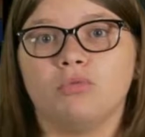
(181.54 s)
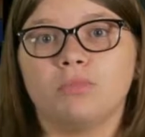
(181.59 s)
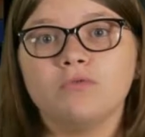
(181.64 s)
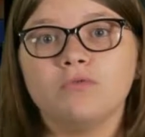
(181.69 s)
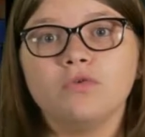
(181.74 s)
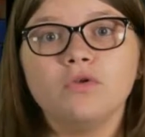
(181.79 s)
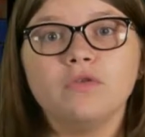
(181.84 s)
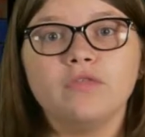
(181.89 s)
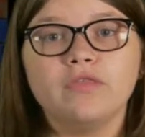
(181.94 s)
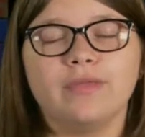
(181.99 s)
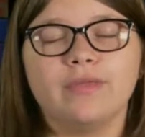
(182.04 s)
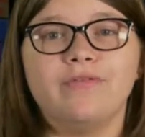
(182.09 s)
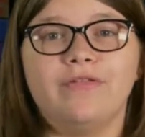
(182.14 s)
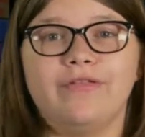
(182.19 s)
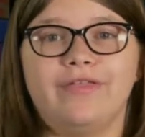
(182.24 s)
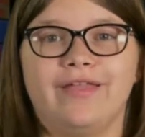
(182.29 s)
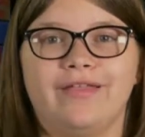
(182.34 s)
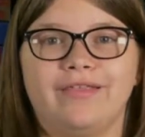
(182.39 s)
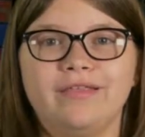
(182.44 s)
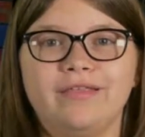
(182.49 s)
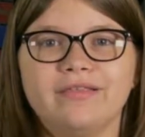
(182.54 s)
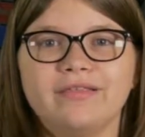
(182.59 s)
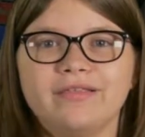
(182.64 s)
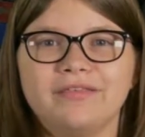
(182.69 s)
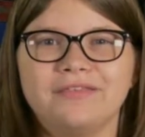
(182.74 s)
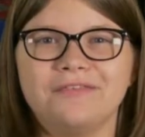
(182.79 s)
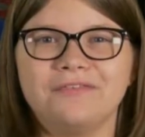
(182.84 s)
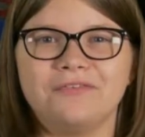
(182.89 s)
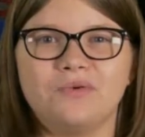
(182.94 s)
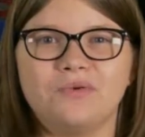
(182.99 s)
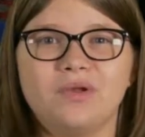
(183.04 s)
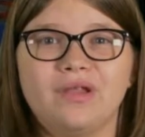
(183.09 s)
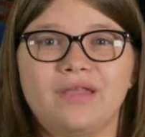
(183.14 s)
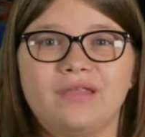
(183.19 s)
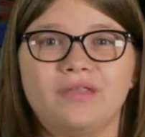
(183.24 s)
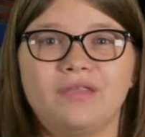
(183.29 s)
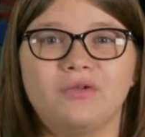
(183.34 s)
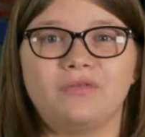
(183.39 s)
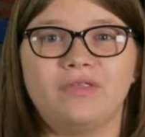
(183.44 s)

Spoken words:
14, 1962 and ended only